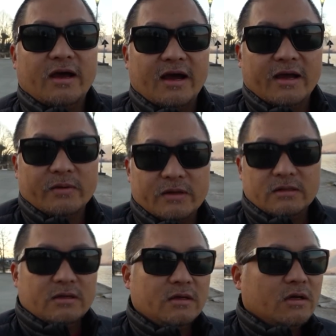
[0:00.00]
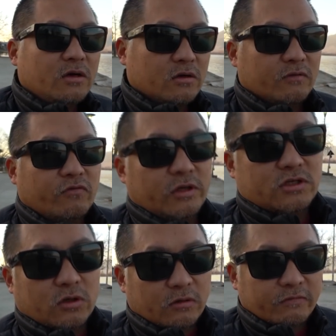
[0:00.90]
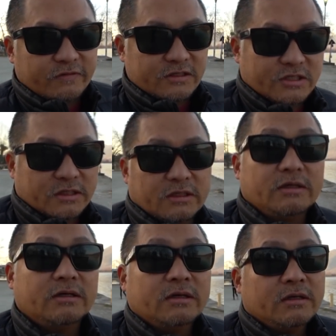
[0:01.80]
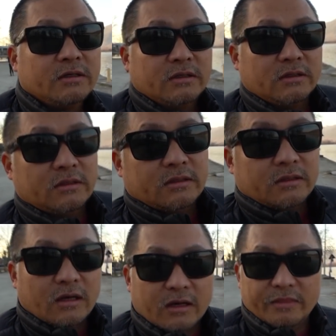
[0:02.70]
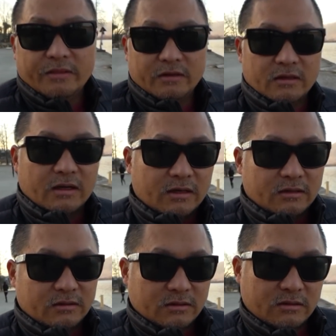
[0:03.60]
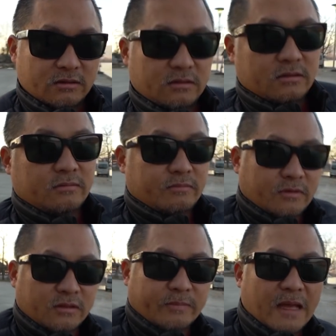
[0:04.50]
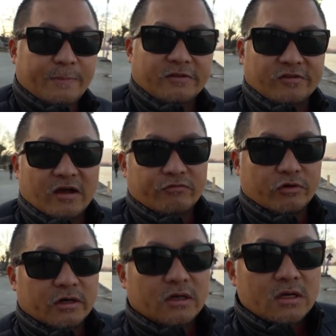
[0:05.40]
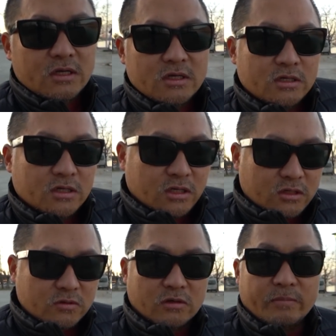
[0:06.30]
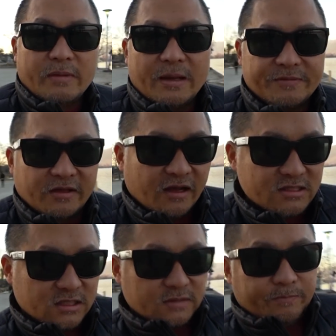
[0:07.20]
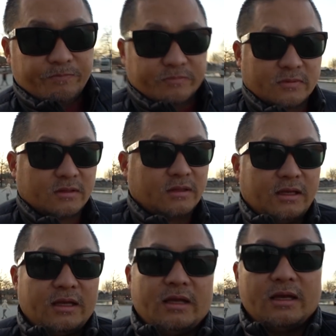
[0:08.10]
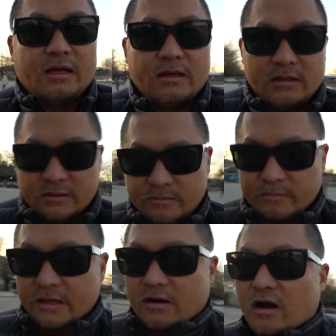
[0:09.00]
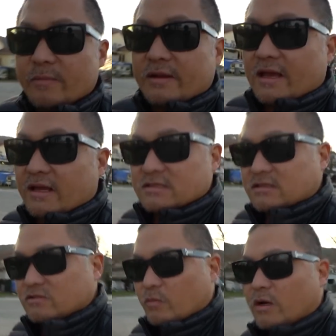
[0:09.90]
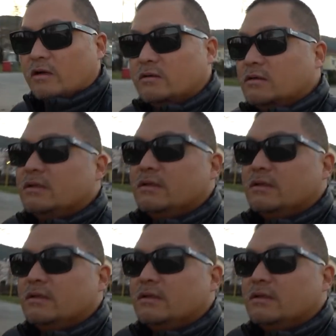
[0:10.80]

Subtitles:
highway or avoid toll feature on the mapping software. Google Maps has it and my Garmin has it as well.